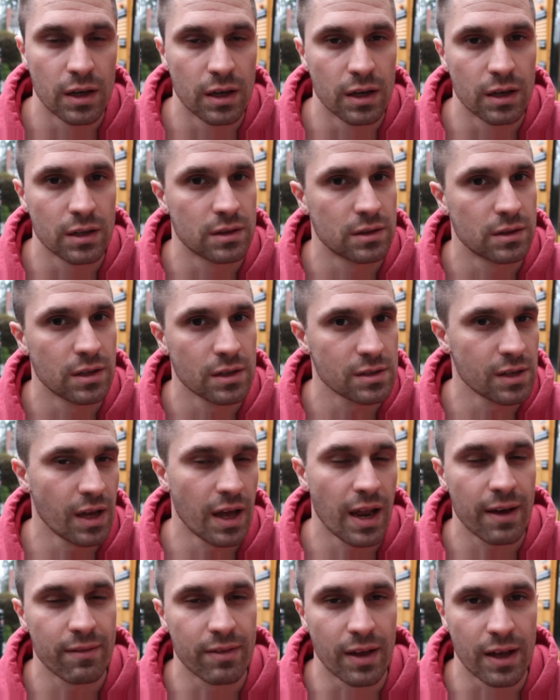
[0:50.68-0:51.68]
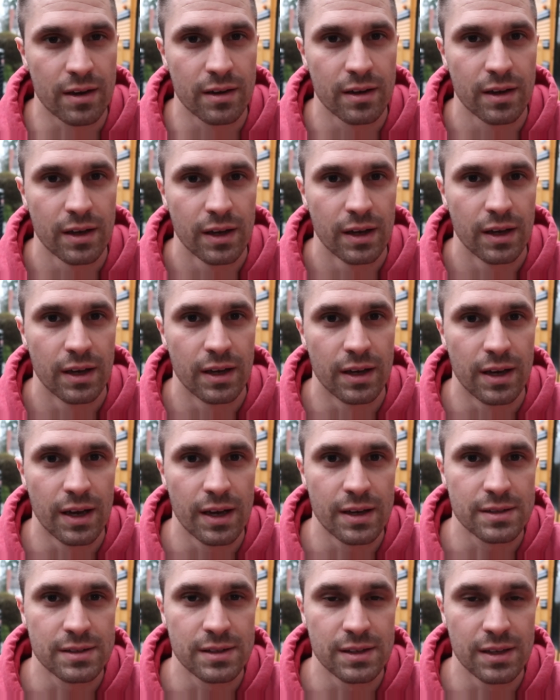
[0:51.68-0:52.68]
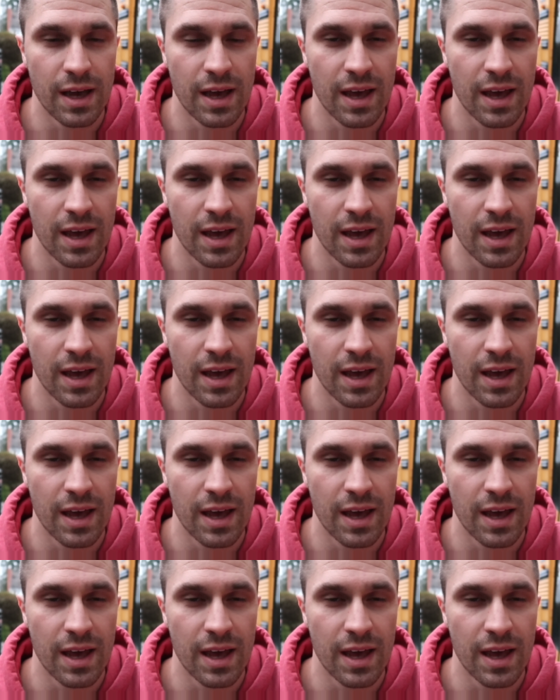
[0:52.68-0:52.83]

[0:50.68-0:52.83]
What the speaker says: it does not have that. It has the